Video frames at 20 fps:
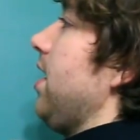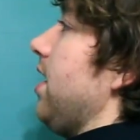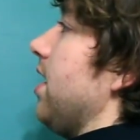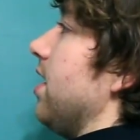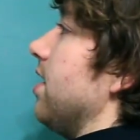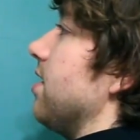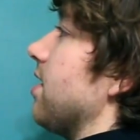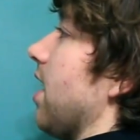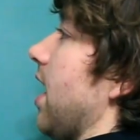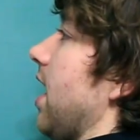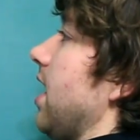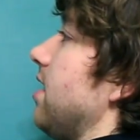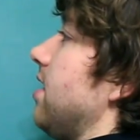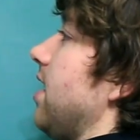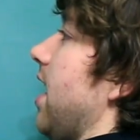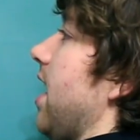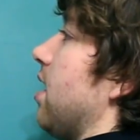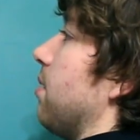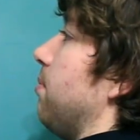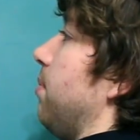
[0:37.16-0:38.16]
is a
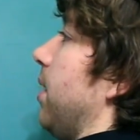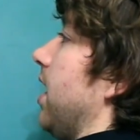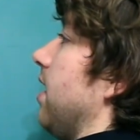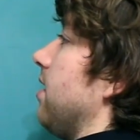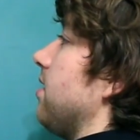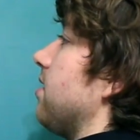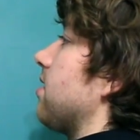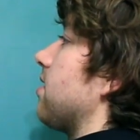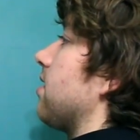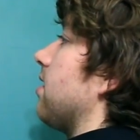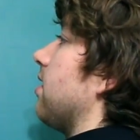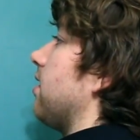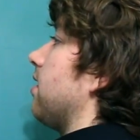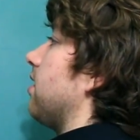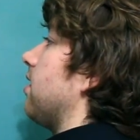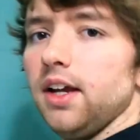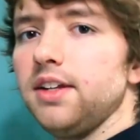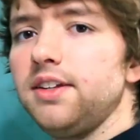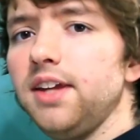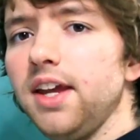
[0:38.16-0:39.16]
database?
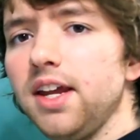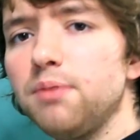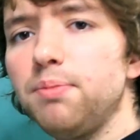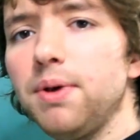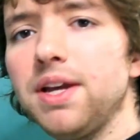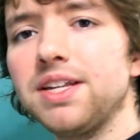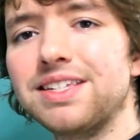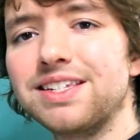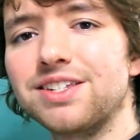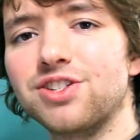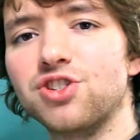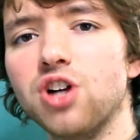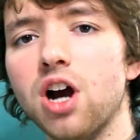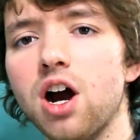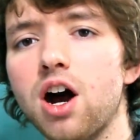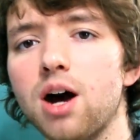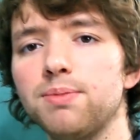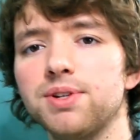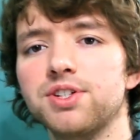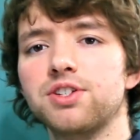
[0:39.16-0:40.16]
A database's
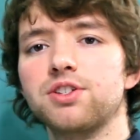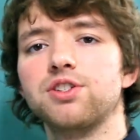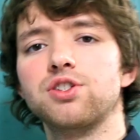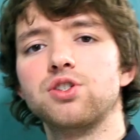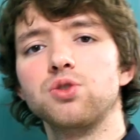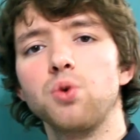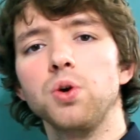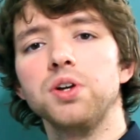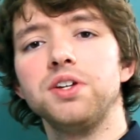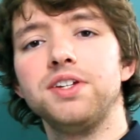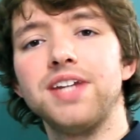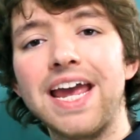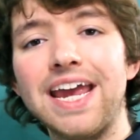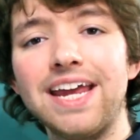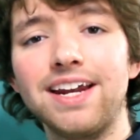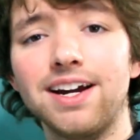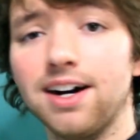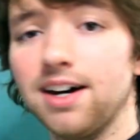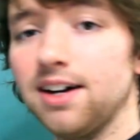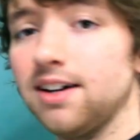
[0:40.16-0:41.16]
job is to store
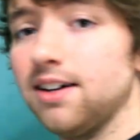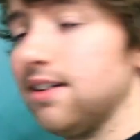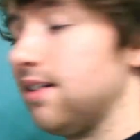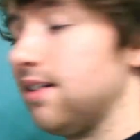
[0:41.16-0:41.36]
data.